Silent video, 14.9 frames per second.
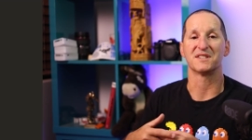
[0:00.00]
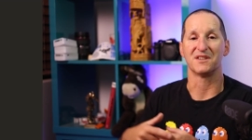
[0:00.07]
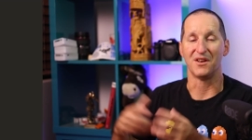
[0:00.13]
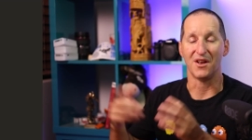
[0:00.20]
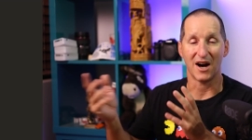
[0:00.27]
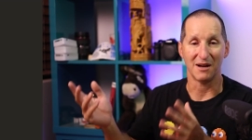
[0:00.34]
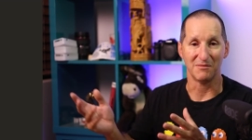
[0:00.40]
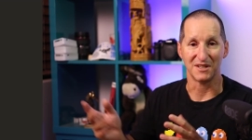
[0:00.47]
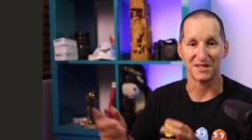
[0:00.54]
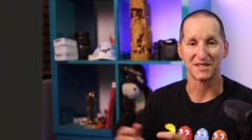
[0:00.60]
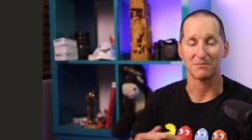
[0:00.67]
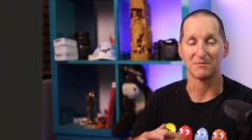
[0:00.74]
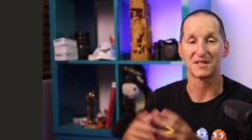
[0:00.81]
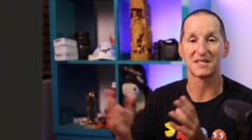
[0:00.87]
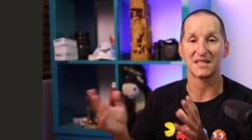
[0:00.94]
nightmares,
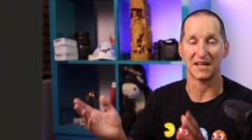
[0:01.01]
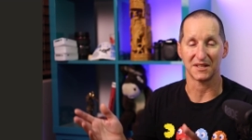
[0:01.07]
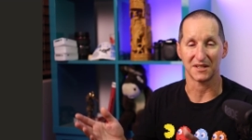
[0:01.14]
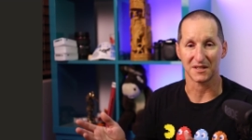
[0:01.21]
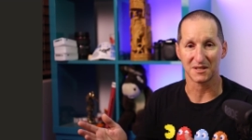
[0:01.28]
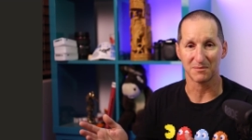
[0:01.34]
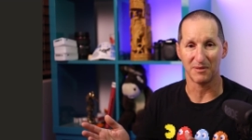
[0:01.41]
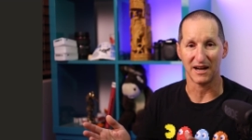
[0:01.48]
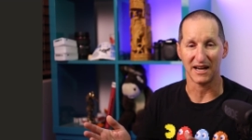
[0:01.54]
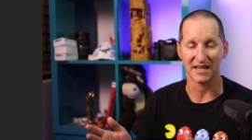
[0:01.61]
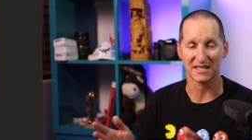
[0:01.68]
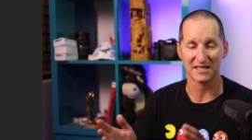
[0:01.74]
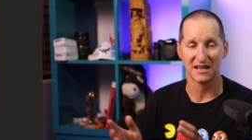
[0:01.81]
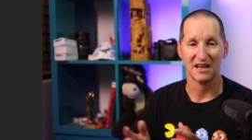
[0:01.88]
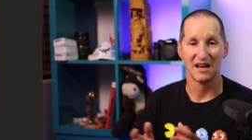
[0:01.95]
some sudden spikes.